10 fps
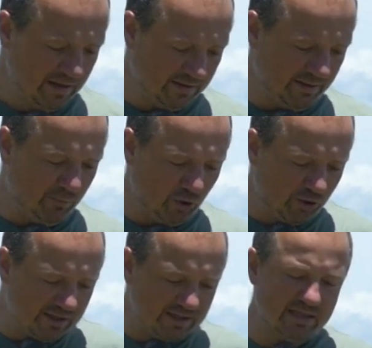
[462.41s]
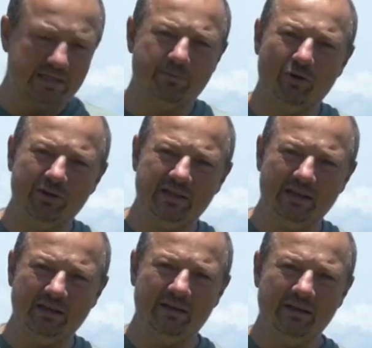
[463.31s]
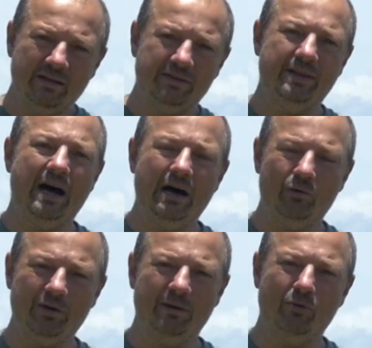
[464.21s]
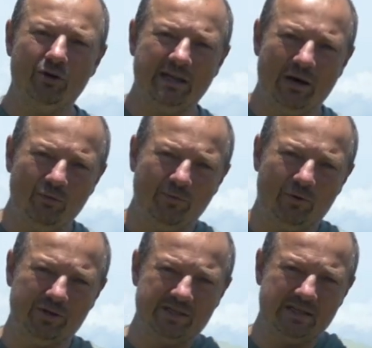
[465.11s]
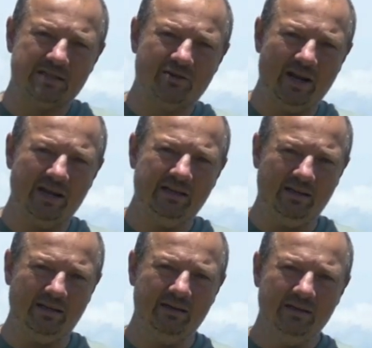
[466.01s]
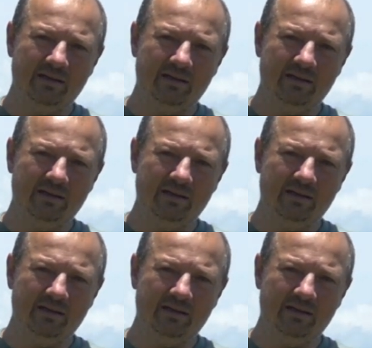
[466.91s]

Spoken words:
The more this is pointing down and more downforce it's creating,